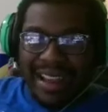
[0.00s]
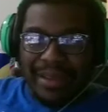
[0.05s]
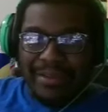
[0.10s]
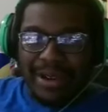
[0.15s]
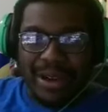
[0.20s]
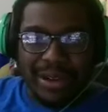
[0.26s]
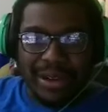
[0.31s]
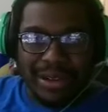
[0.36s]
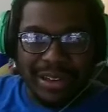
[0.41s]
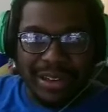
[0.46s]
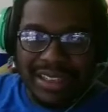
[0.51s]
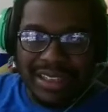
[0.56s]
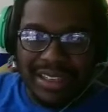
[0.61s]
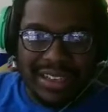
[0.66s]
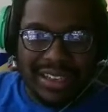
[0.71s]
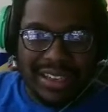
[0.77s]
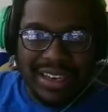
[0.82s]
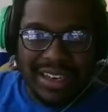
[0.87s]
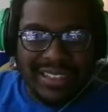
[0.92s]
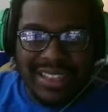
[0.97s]
bro.
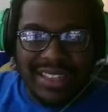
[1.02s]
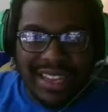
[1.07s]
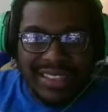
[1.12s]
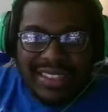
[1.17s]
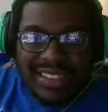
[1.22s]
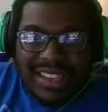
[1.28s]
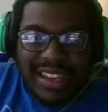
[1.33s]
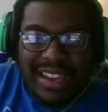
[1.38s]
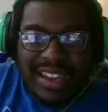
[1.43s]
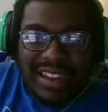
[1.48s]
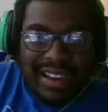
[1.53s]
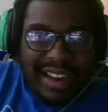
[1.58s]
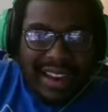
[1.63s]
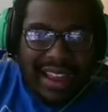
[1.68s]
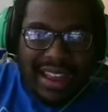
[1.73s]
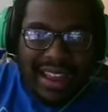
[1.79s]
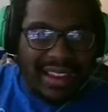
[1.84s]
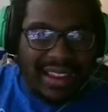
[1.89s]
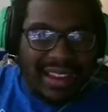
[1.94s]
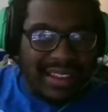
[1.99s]
Let's not sit here and
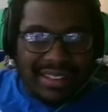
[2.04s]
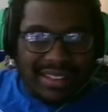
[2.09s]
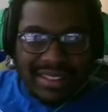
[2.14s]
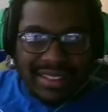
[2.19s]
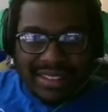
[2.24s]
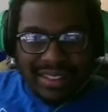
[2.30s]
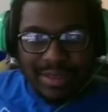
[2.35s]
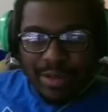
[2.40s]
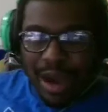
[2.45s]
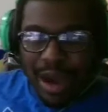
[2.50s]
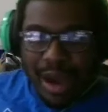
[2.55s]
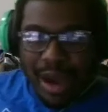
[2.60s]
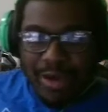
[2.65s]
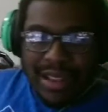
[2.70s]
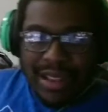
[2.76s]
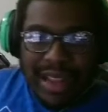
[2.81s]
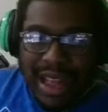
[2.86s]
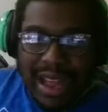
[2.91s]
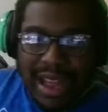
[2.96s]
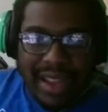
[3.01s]
lie. Why are we lying?